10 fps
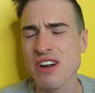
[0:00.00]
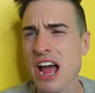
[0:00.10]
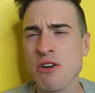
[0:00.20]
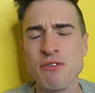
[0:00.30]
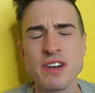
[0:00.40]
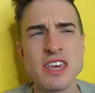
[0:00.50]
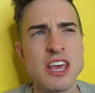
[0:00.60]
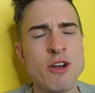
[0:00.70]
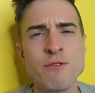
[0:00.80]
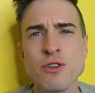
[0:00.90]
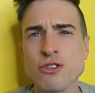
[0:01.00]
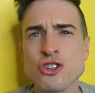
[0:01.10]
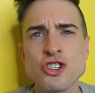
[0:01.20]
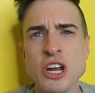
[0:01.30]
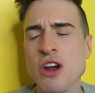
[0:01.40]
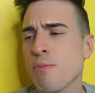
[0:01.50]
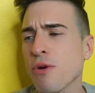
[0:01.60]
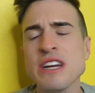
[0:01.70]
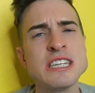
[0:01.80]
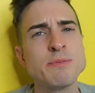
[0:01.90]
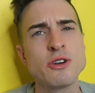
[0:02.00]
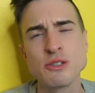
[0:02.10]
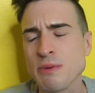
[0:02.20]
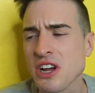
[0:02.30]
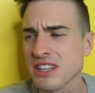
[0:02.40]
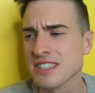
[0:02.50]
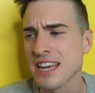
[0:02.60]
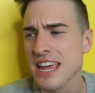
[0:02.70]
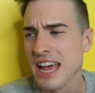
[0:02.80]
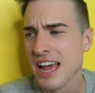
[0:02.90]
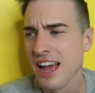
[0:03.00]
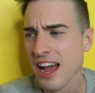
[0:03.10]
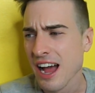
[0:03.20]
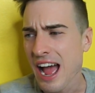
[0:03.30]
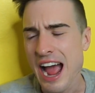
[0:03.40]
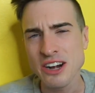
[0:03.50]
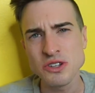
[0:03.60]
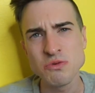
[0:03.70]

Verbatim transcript: Right, I don't fucking care if you're Cher, Britney Spears, Beyonce. How do